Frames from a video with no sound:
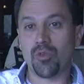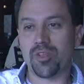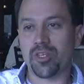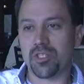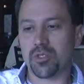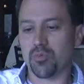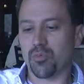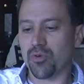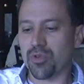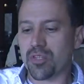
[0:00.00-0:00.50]

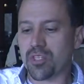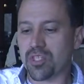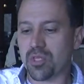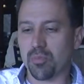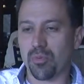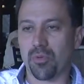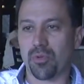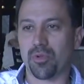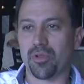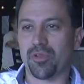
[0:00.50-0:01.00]
this
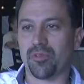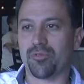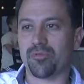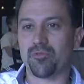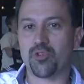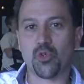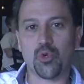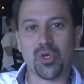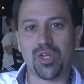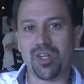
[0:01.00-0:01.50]
principle of
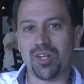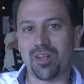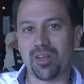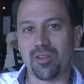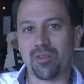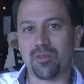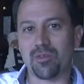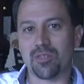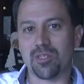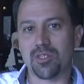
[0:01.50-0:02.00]
treating
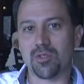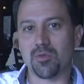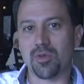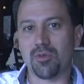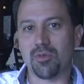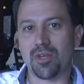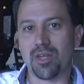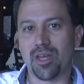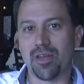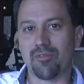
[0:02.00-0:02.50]
others as we
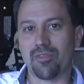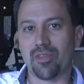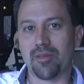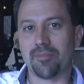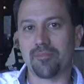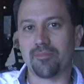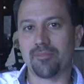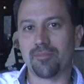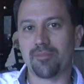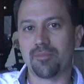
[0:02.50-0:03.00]
would have
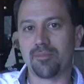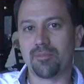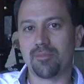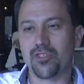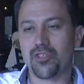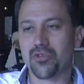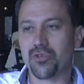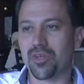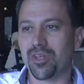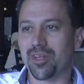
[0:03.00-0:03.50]
them
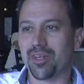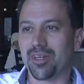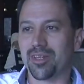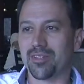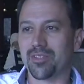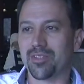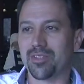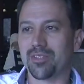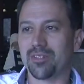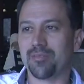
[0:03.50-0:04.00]
treat
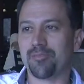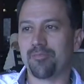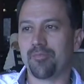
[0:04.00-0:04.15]
us,